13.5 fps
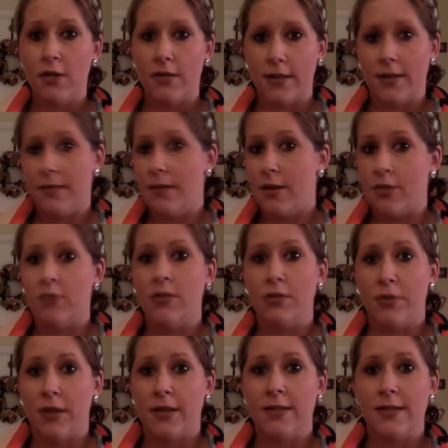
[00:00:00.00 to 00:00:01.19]
like an early
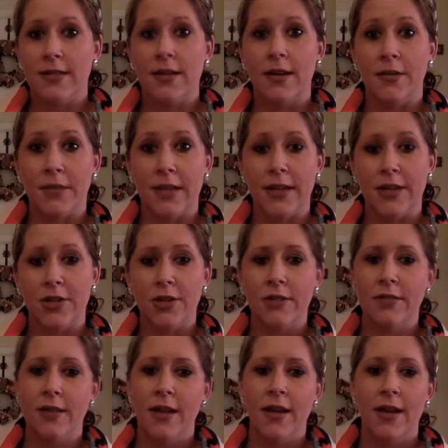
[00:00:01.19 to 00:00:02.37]
pregnancy complication
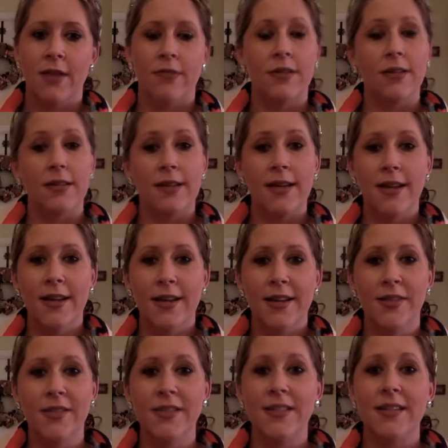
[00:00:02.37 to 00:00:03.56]
really
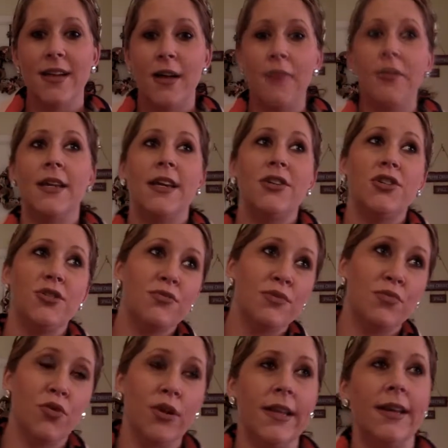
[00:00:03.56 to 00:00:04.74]
wasn't a complication. It was
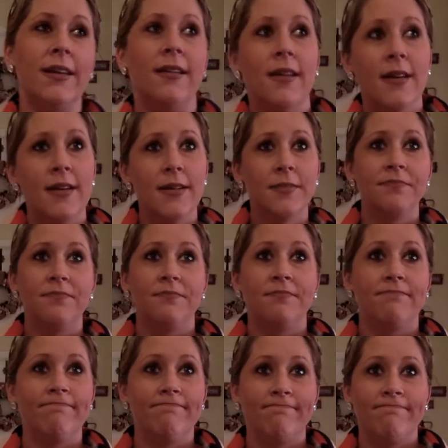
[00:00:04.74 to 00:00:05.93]
more like
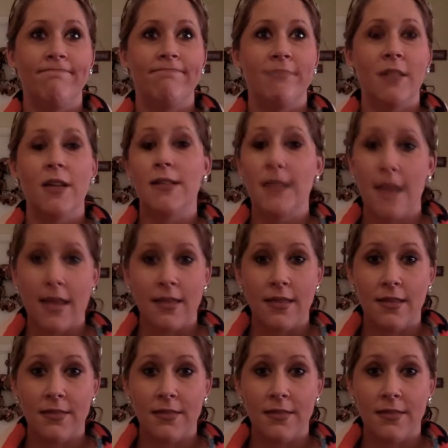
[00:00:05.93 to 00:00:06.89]
a death.